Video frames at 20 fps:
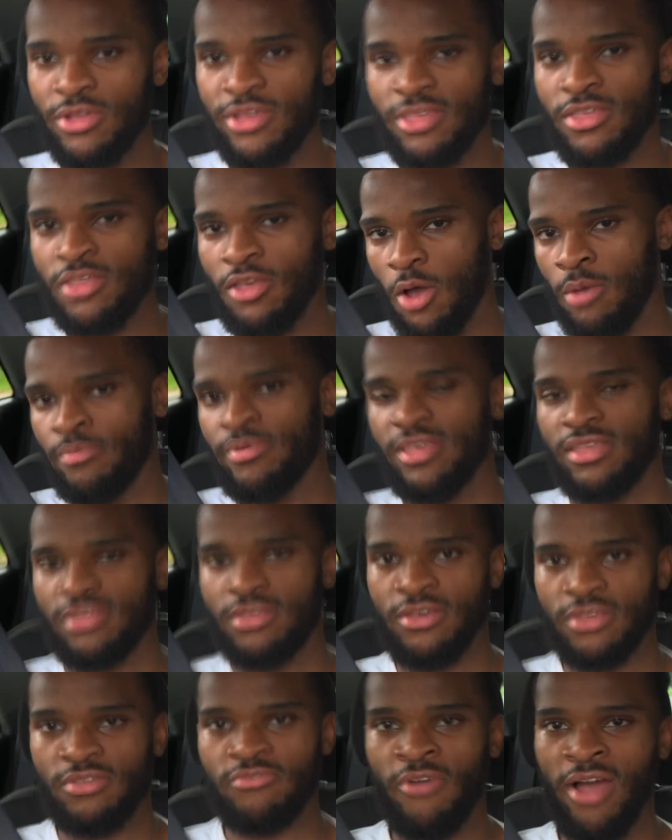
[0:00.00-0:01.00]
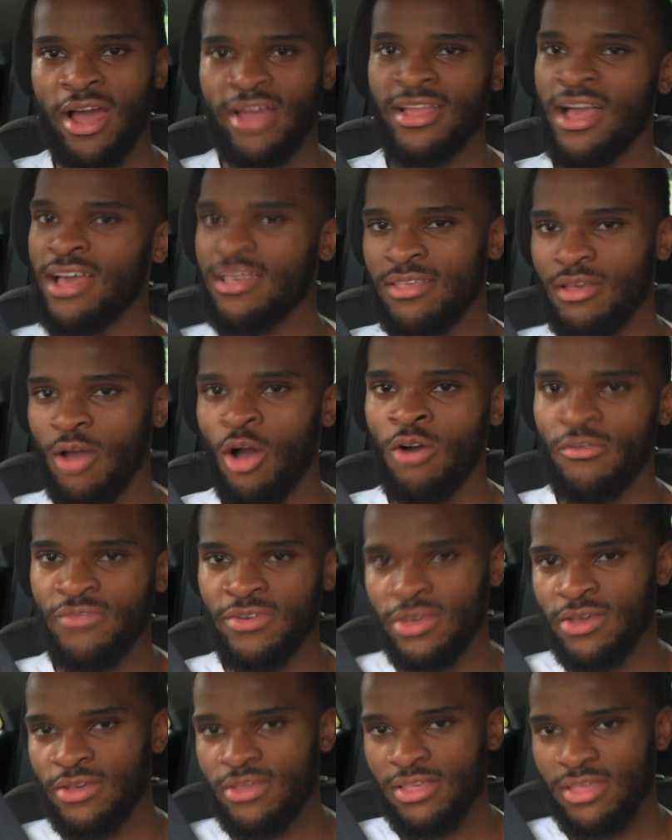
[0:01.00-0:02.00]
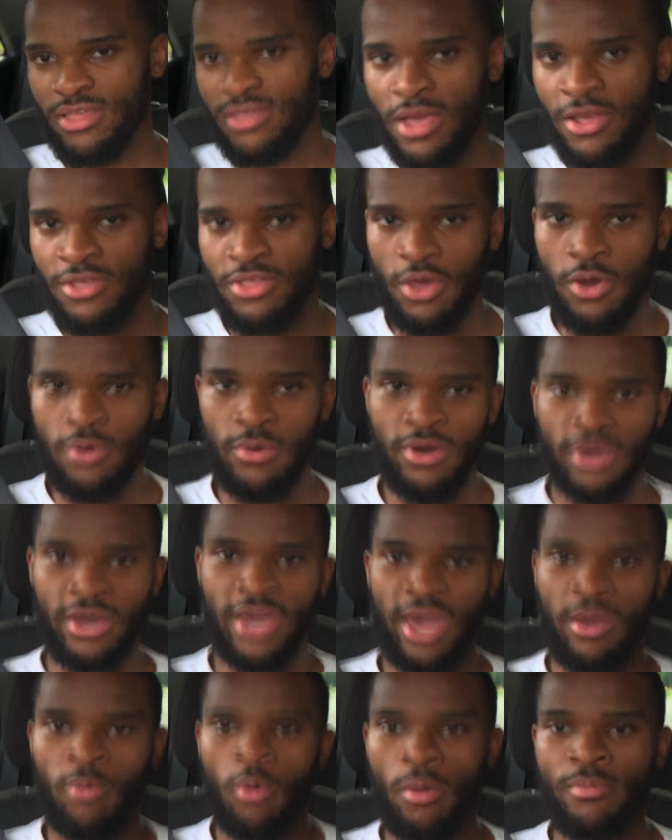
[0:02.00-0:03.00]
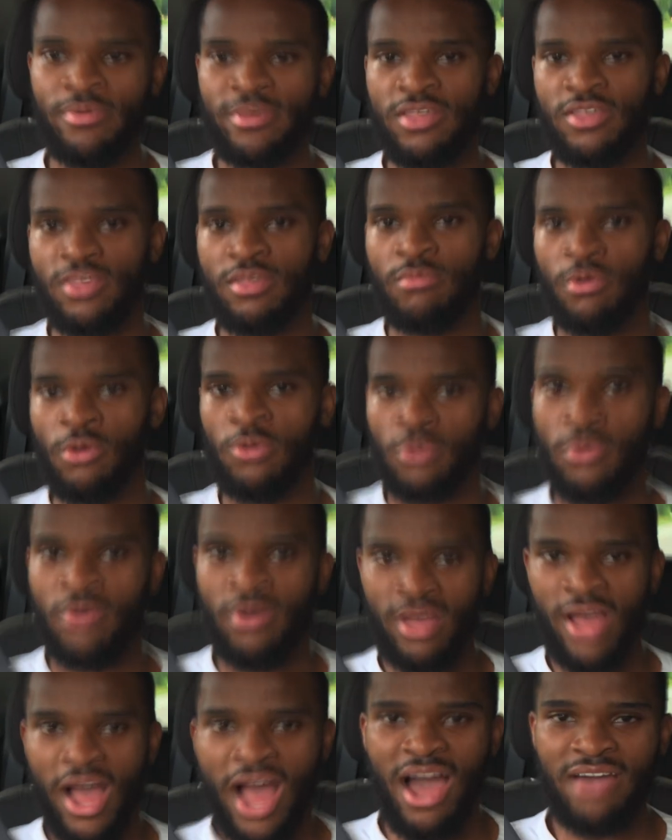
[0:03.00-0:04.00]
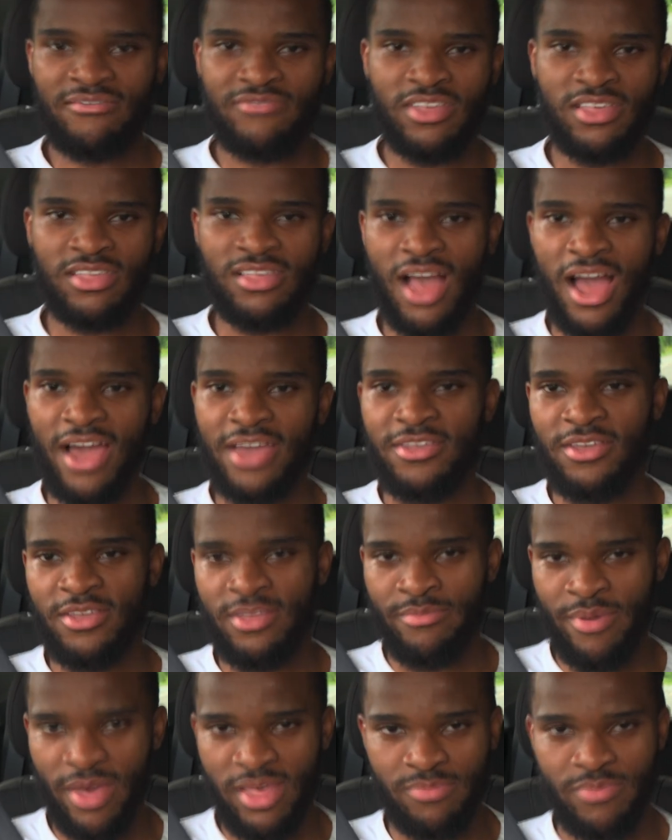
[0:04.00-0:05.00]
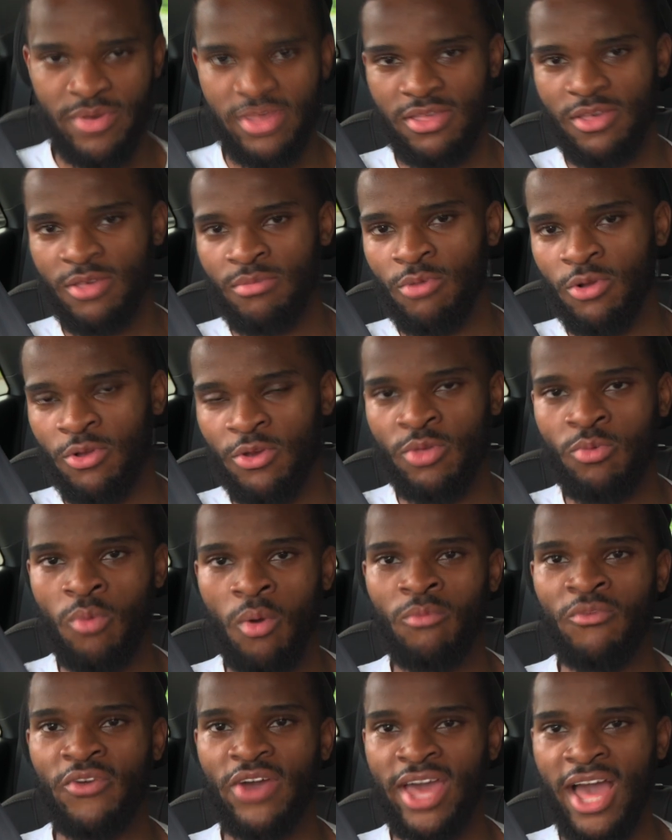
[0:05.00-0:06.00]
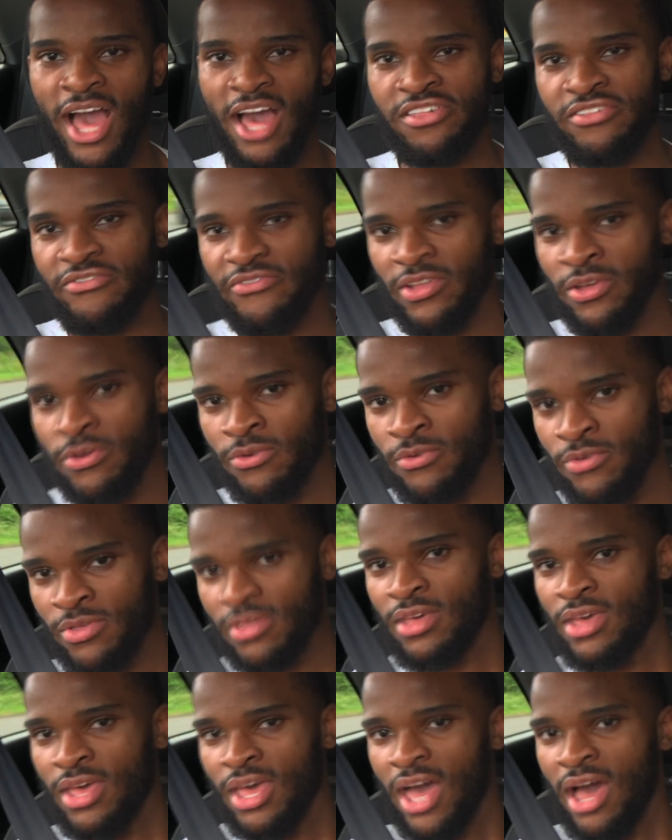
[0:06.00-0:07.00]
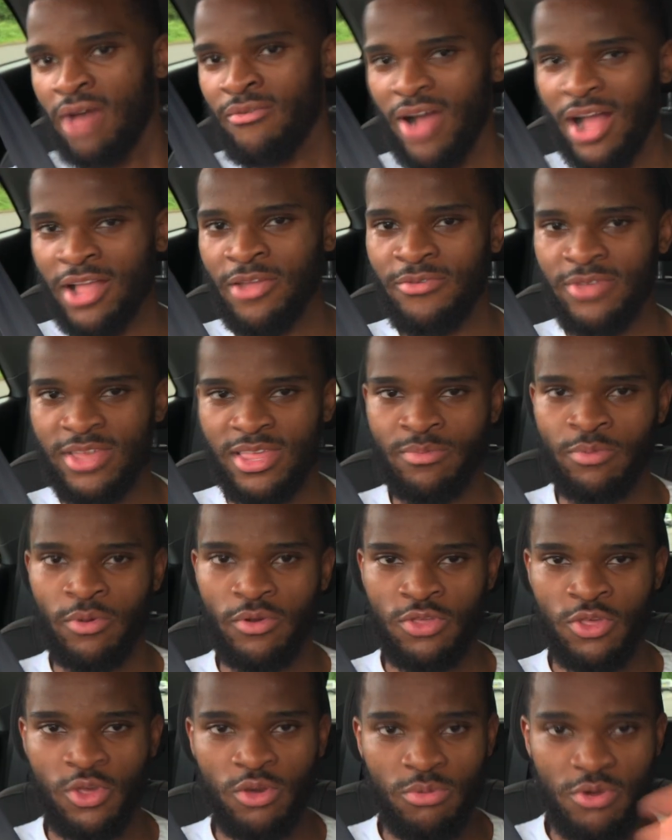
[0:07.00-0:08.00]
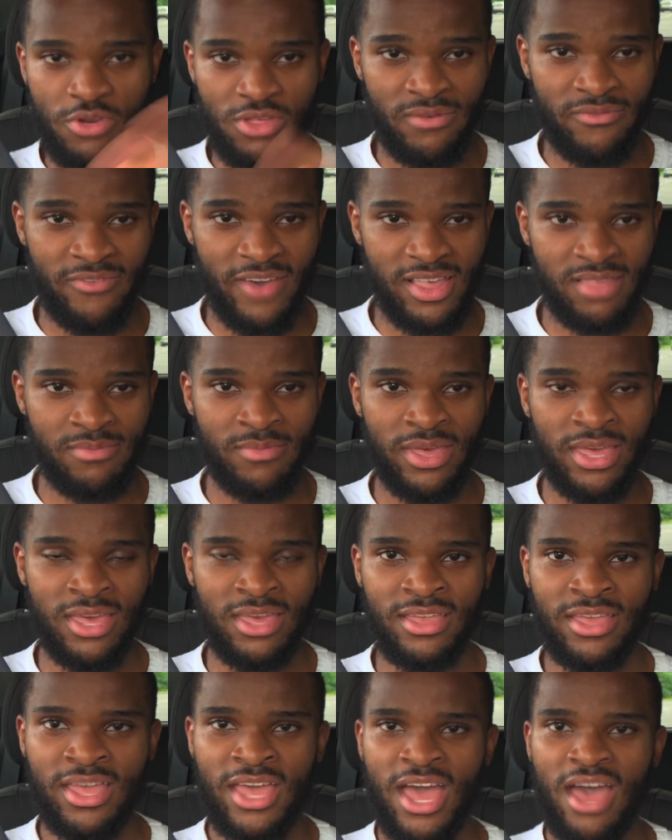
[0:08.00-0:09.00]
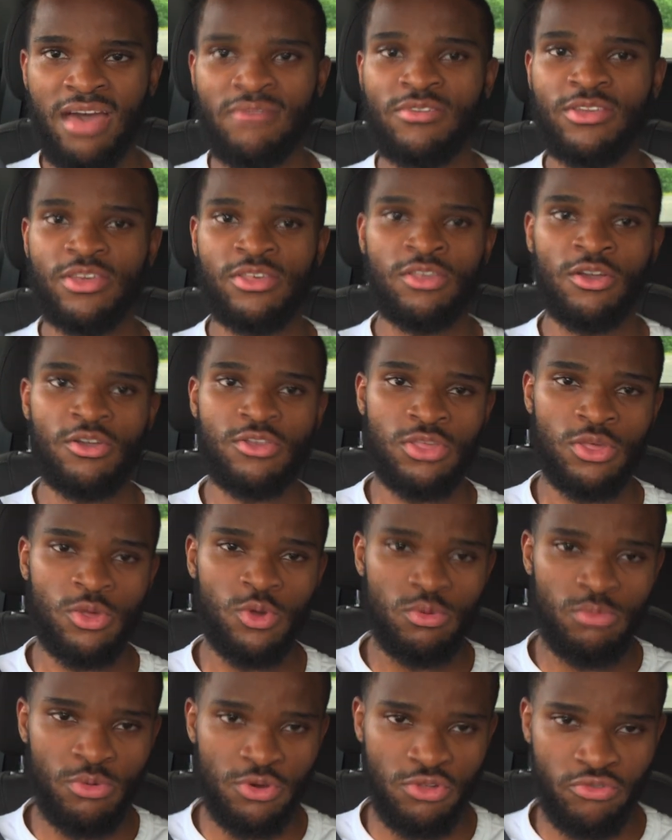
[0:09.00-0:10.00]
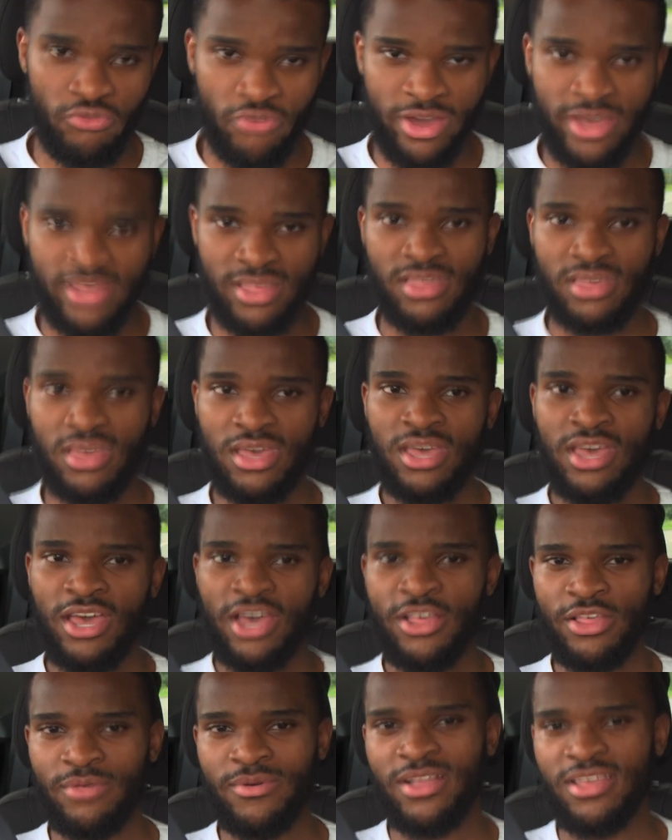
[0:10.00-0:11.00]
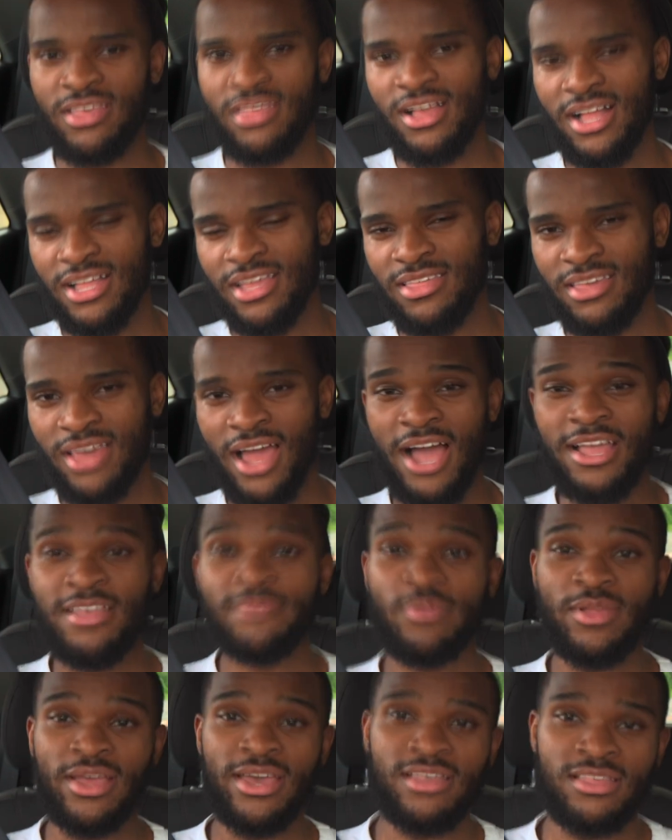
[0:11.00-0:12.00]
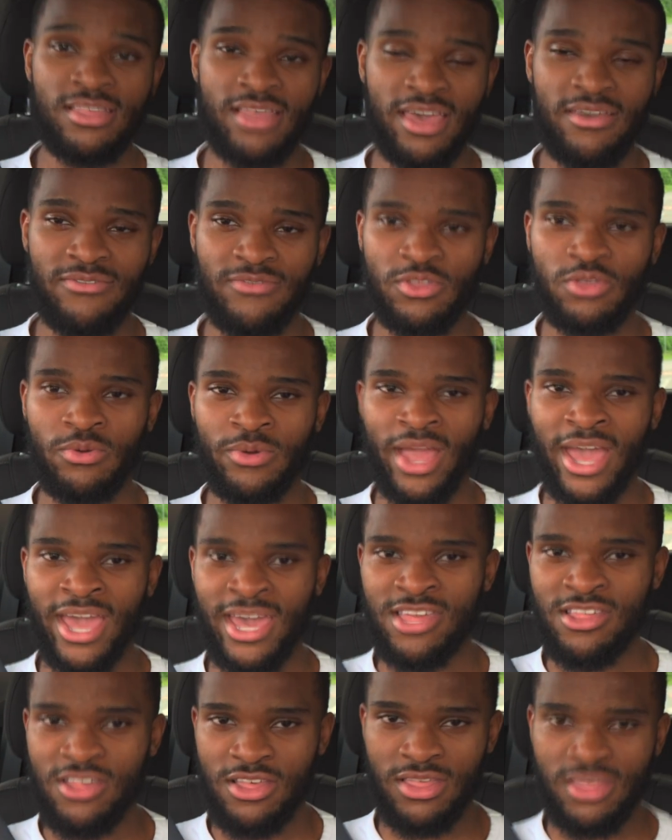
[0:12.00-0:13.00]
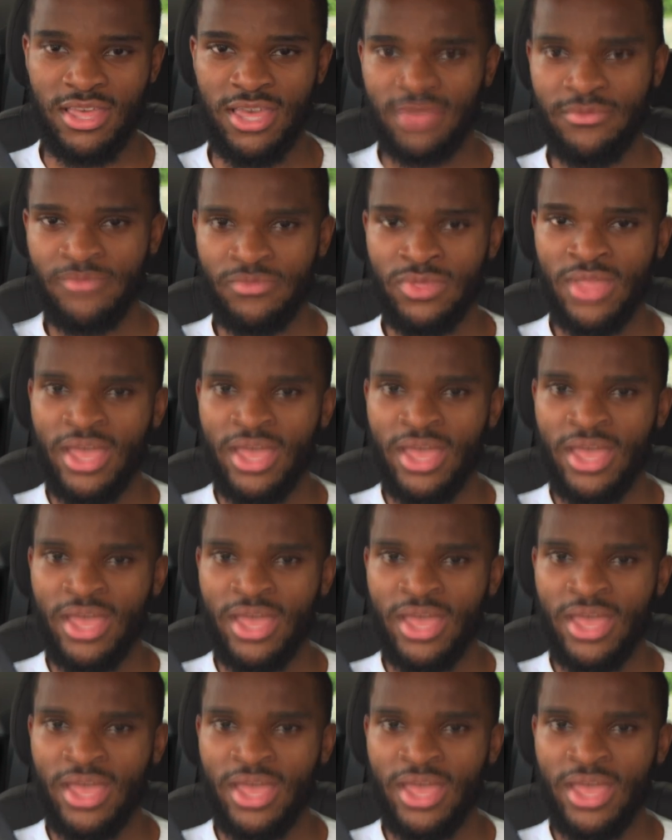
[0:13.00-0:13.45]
start a business, right? That's obvious. And so, okay, what business model? I've decided the best business model is one that cash flows and that I don't need to put too much investment in, and then there's not too much risk. And so I decided to kind of play it safe and do an agency.